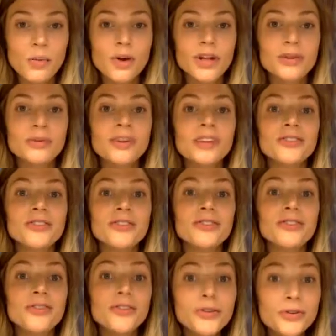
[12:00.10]
you need to
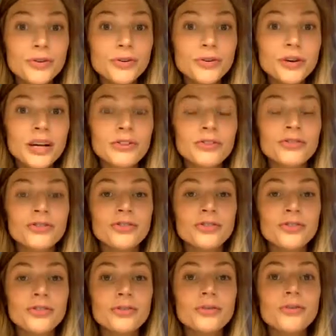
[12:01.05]
do is
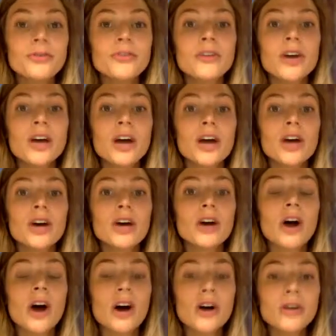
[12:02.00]
choose
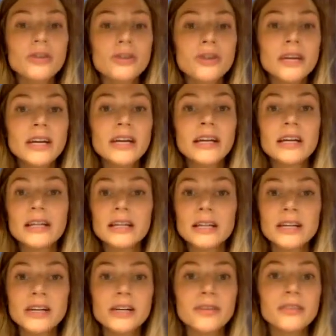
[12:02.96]
concrete,
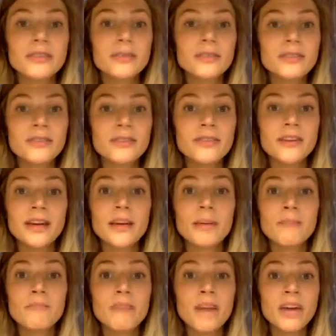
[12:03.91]
clear, specific,
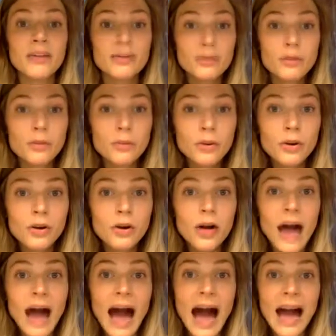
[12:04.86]
measurable
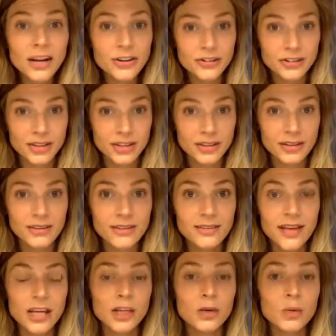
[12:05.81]
actions
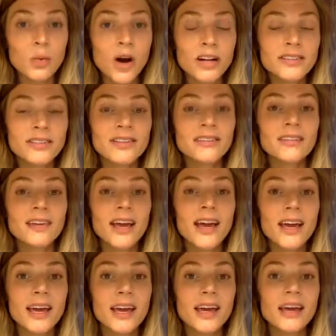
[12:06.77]
that you want to
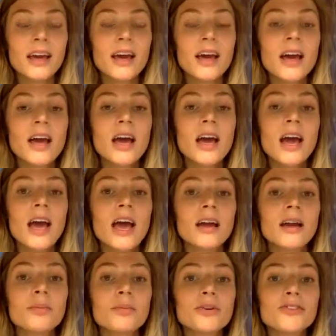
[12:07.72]
take
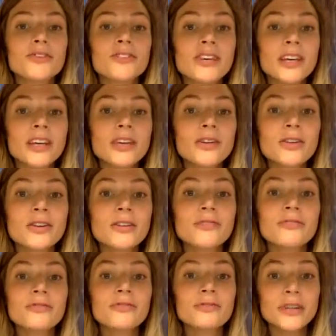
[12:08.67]
in a particular
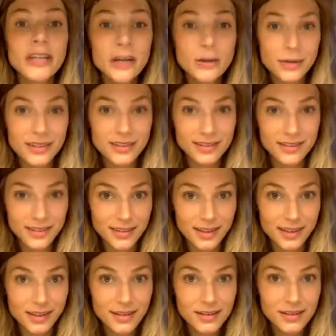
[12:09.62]

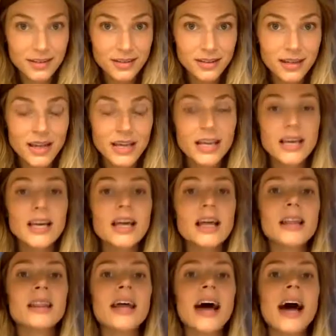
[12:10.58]
frequency
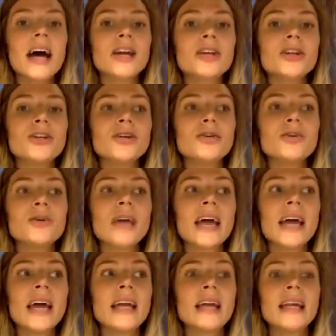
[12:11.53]
that you
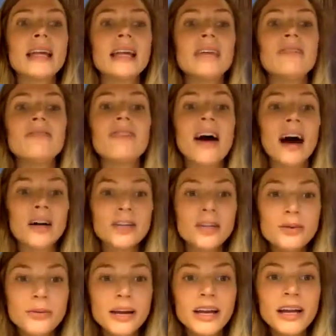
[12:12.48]
can
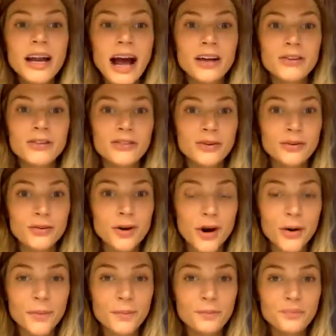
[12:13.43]
evaluate as you go.